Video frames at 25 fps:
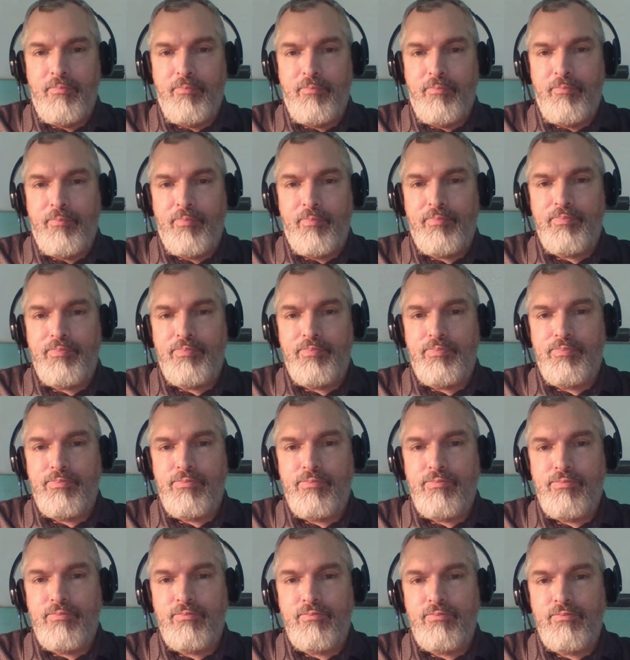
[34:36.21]

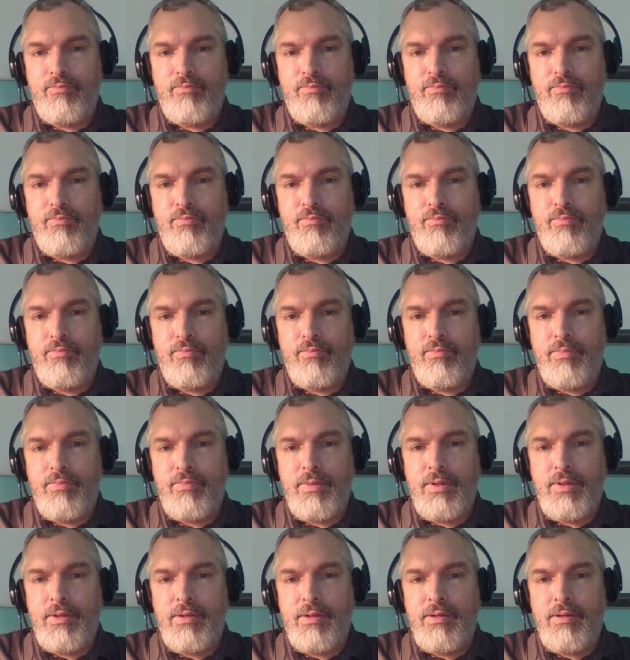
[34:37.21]
No one is speaking in this clip.